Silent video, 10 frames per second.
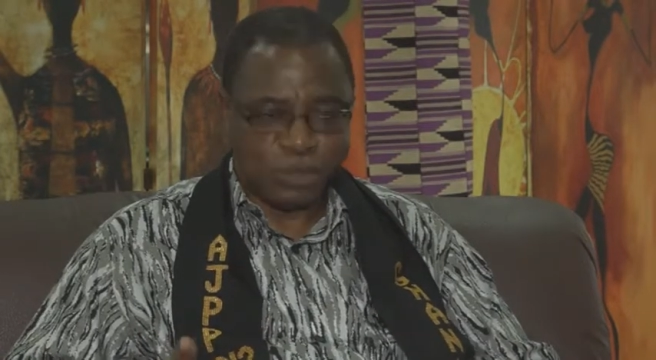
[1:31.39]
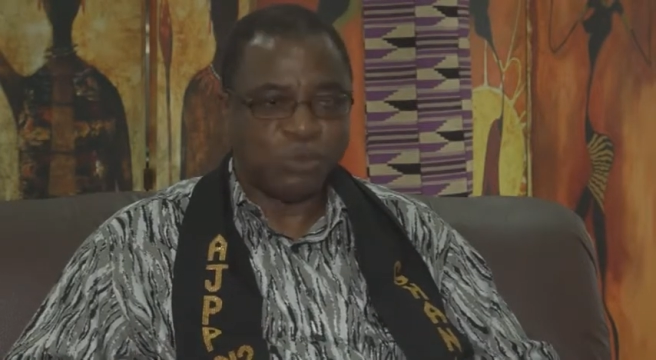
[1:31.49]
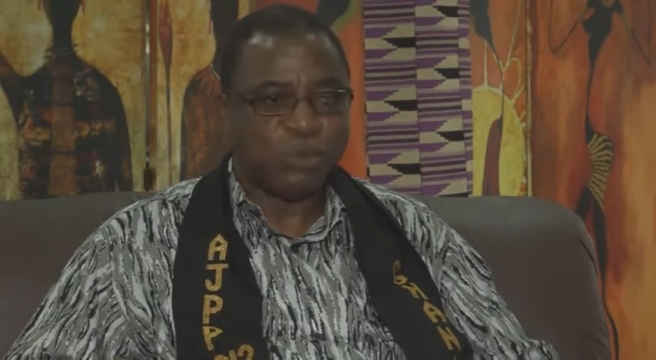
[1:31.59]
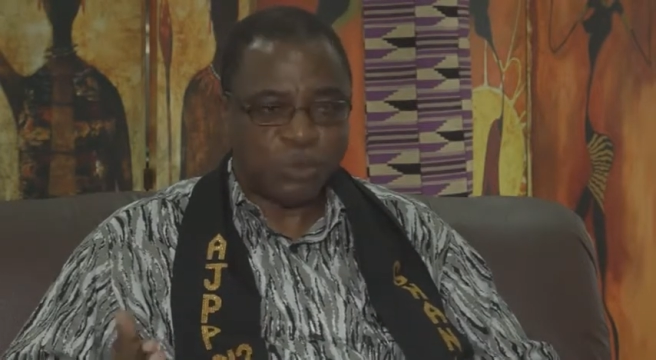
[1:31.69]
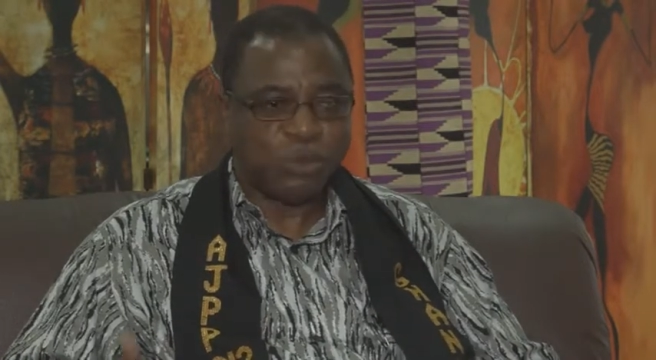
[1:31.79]

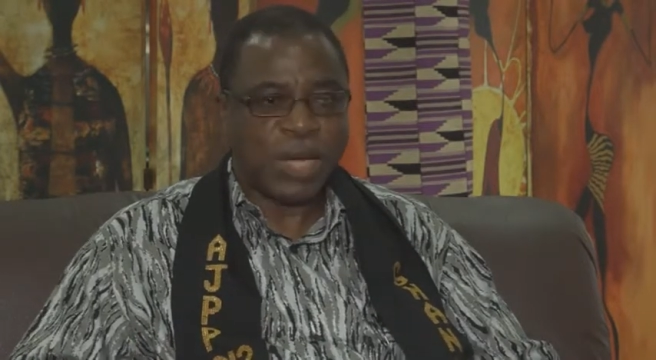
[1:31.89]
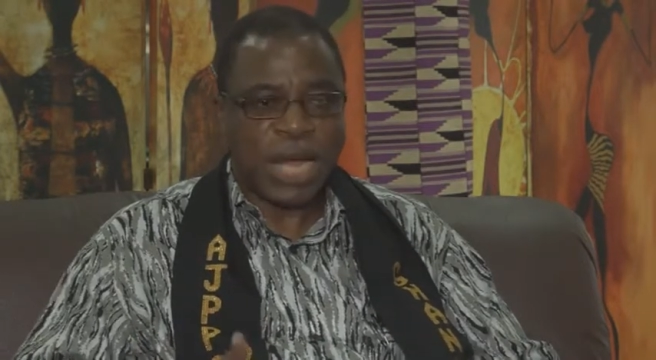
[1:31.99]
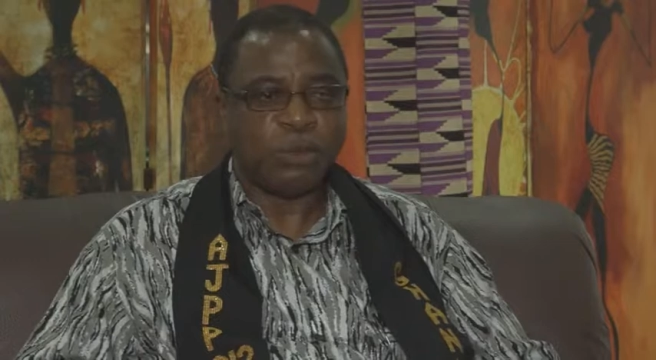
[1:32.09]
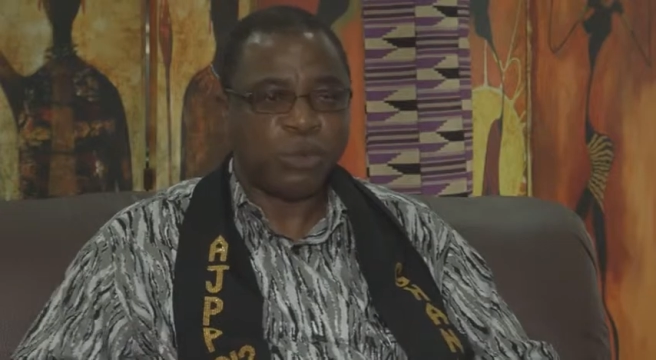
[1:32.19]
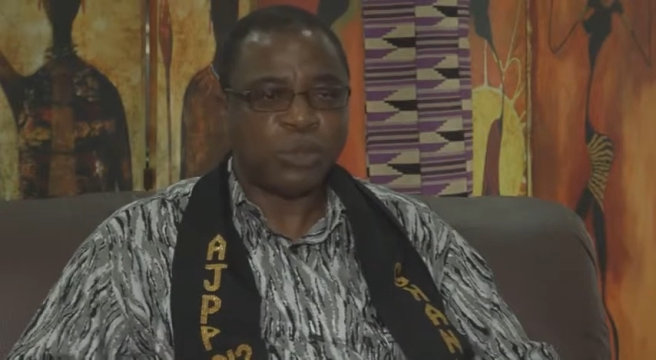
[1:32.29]
You
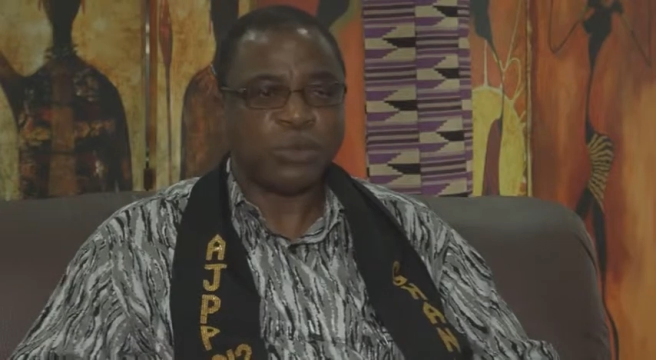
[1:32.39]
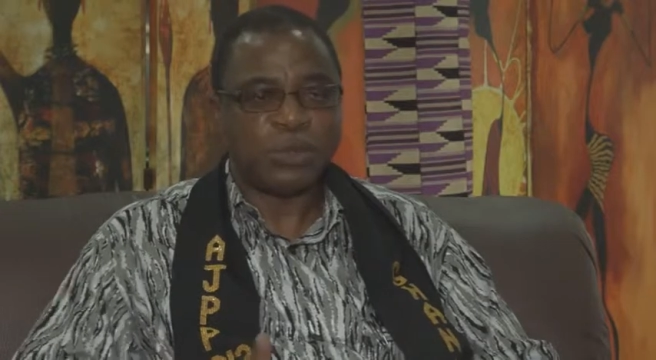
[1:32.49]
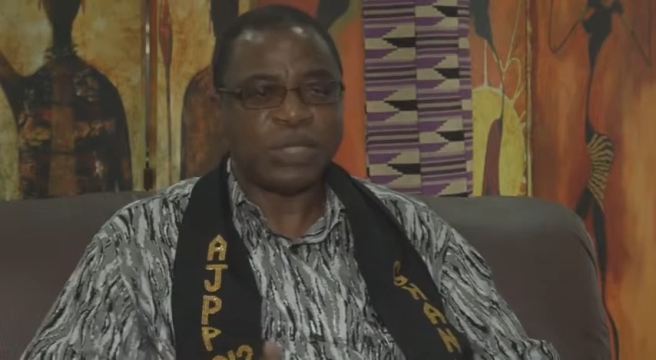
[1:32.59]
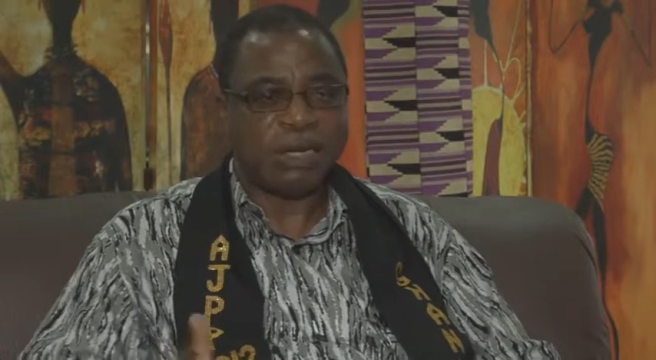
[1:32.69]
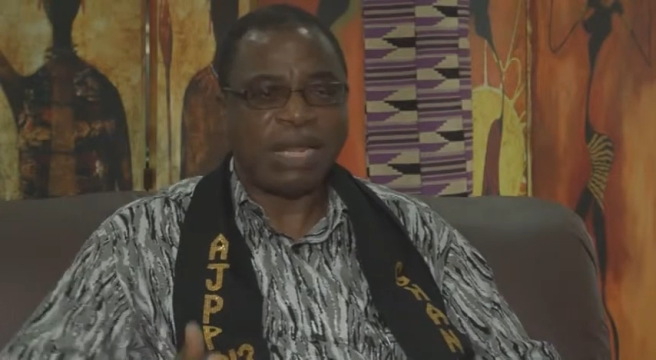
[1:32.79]
had all
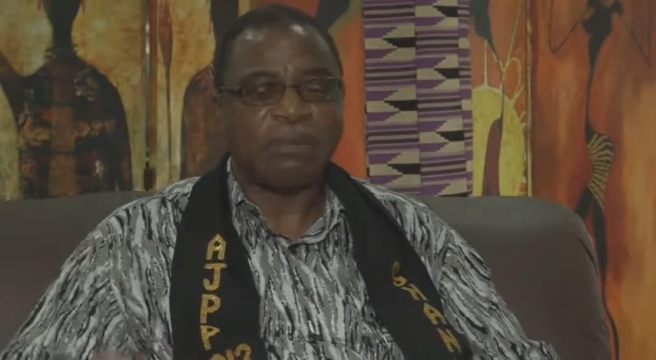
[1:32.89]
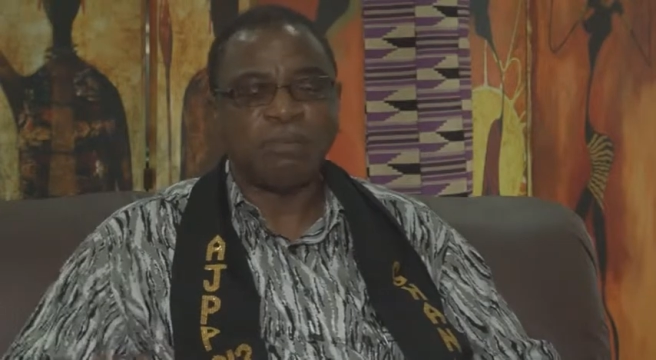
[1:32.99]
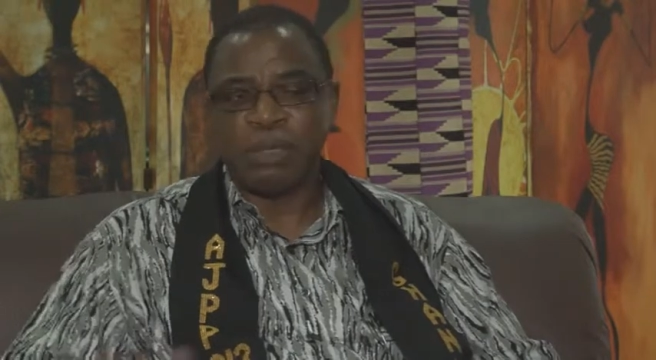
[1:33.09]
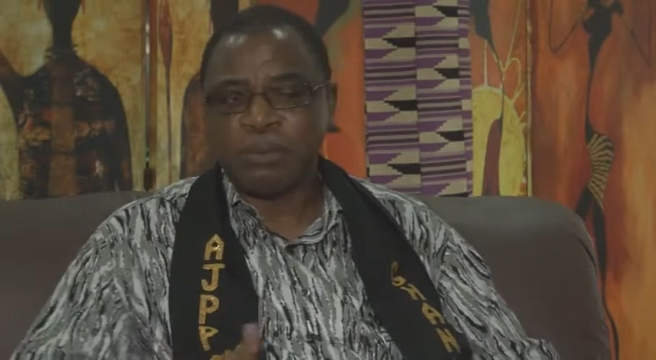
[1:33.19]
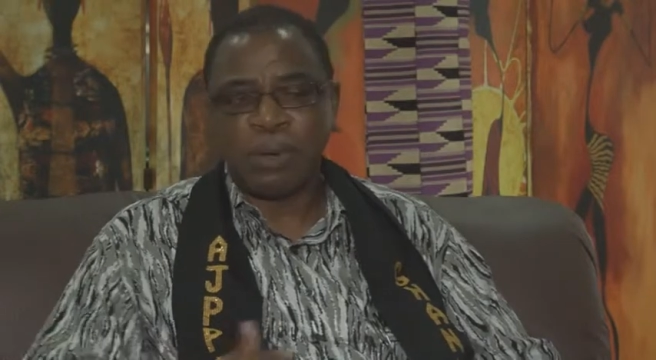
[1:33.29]
those,
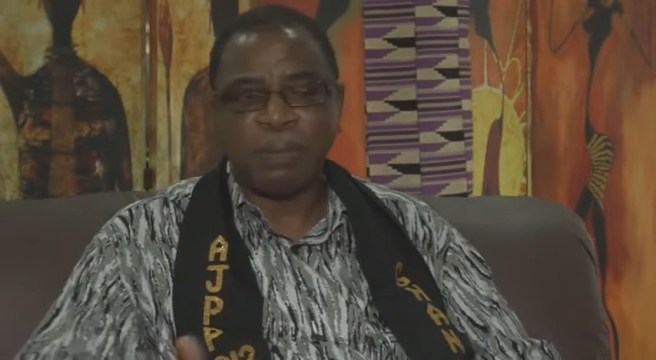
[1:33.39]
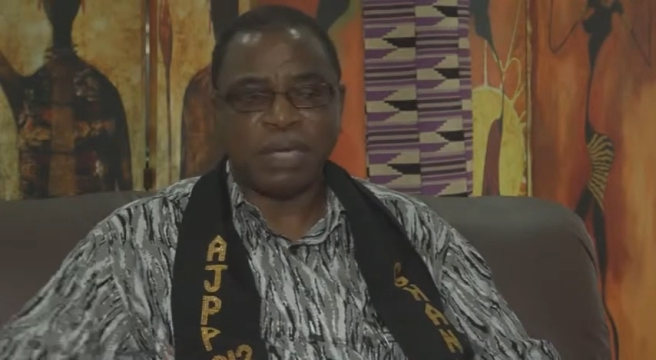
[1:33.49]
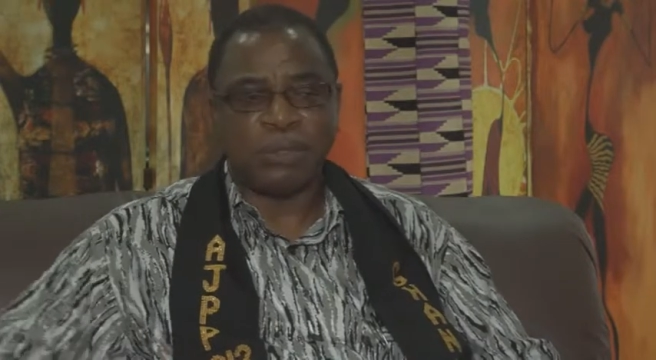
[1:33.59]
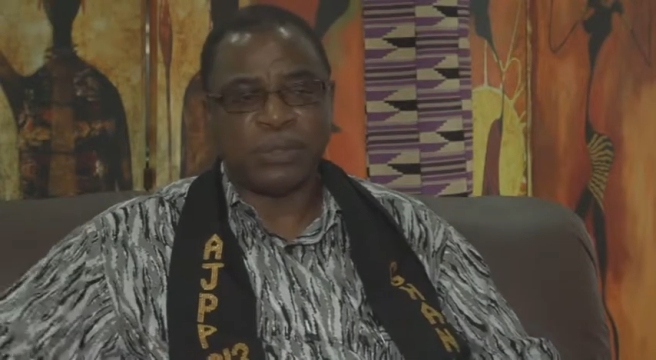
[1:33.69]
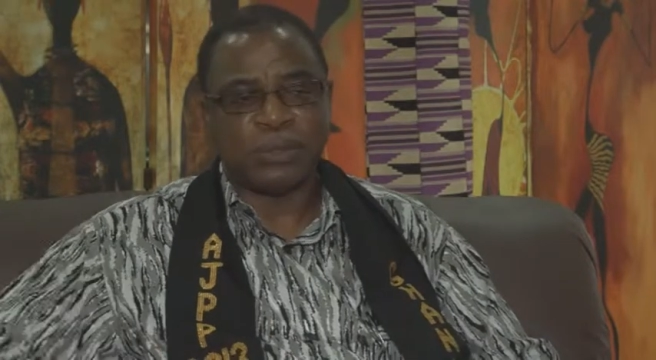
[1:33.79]
MIMcom
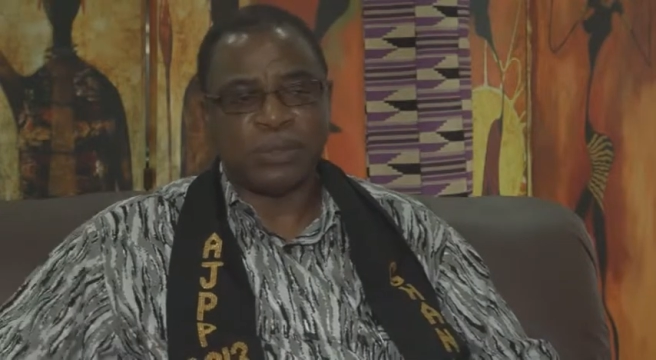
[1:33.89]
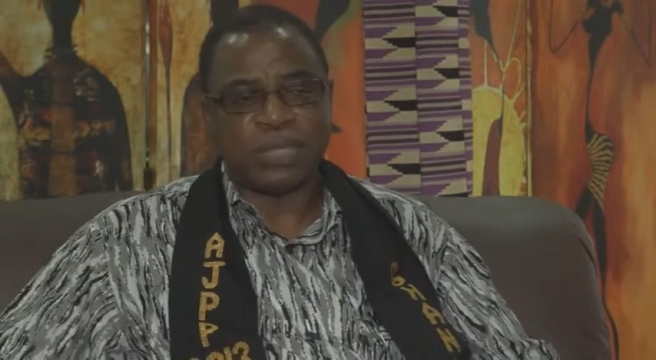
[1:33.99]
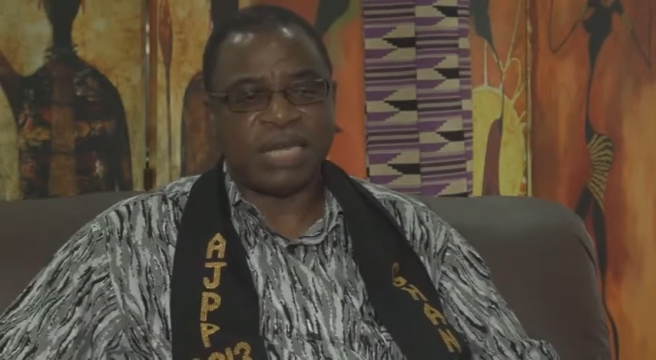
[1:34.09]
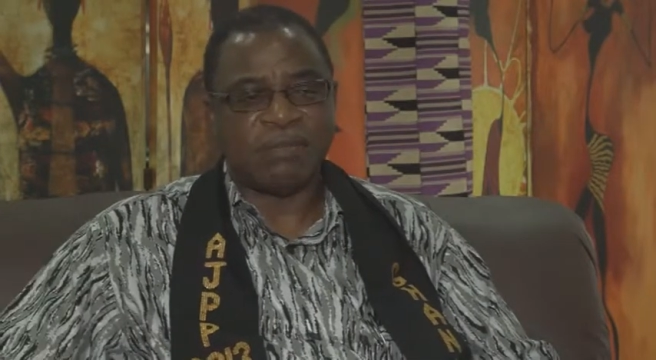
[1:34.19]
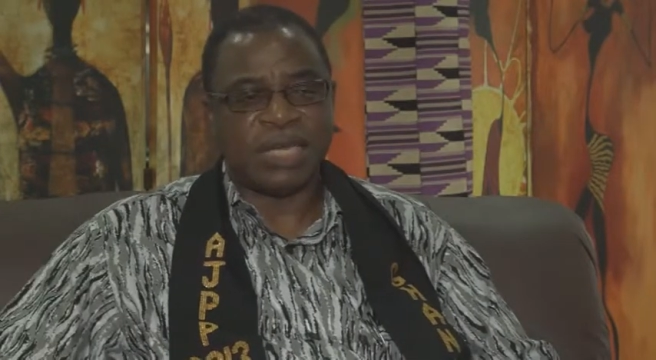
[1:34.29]
had all
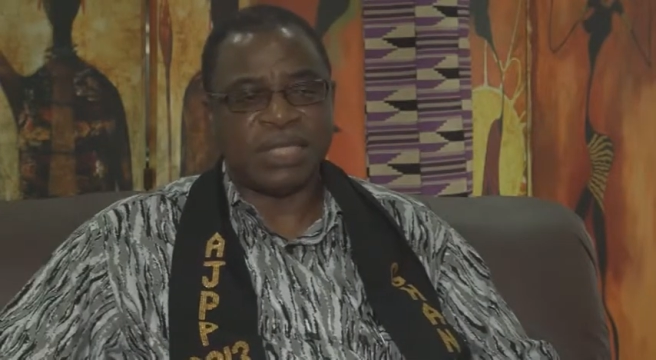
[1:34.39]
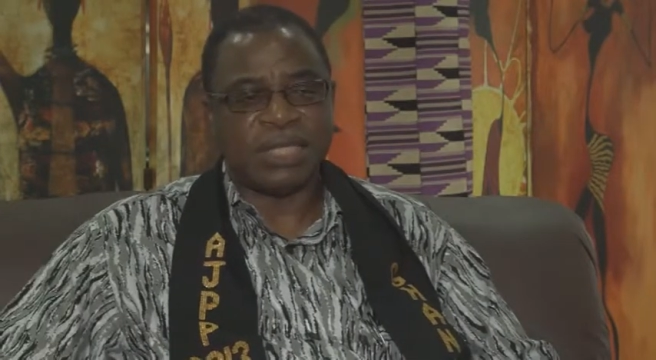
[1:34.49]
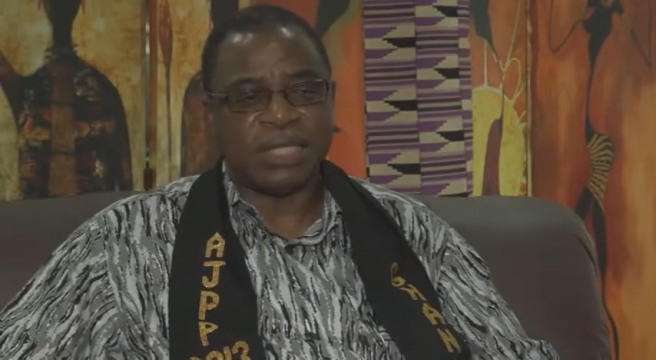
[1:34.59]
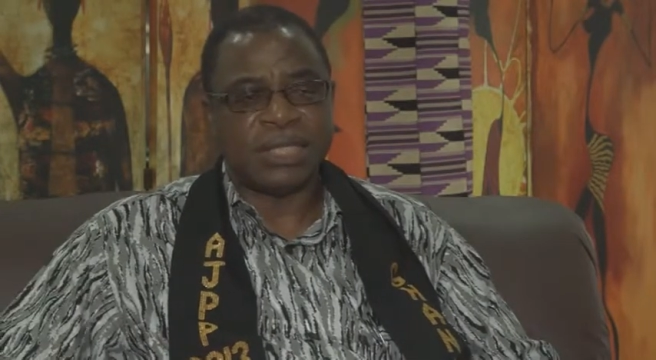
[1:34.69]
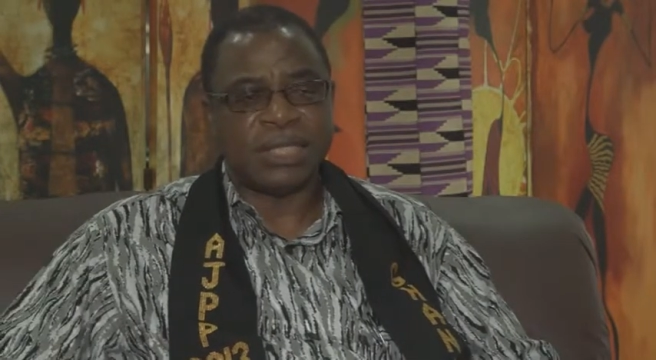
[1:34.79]
those
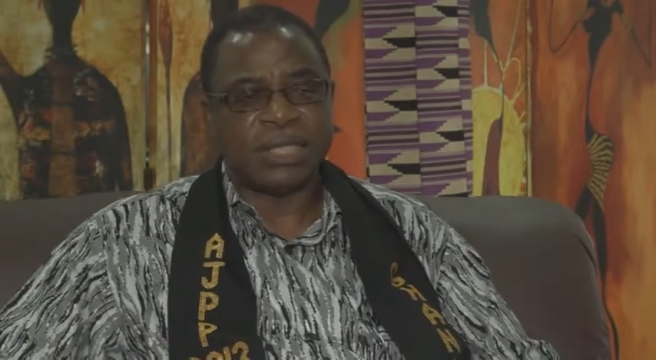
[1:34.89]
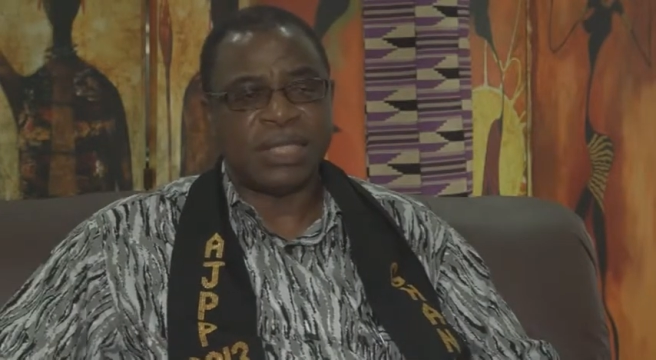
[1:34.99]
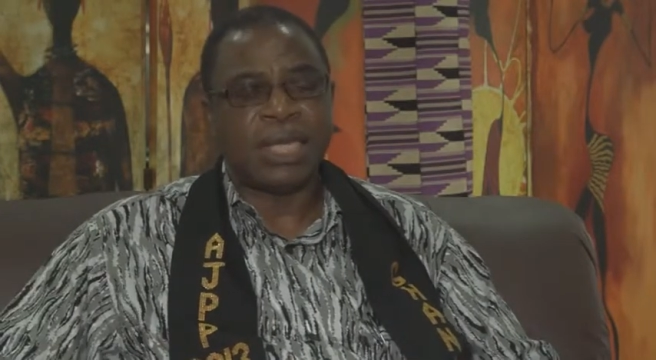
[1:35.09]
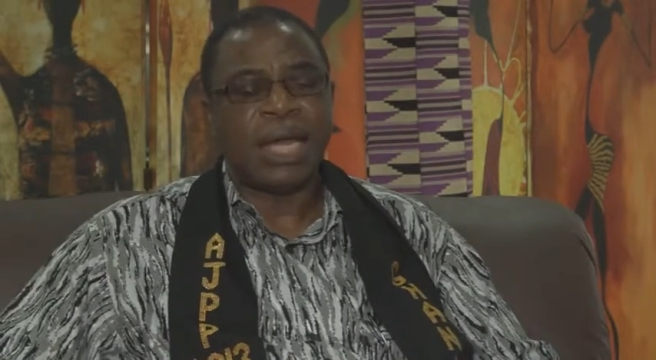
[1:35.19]
advantages,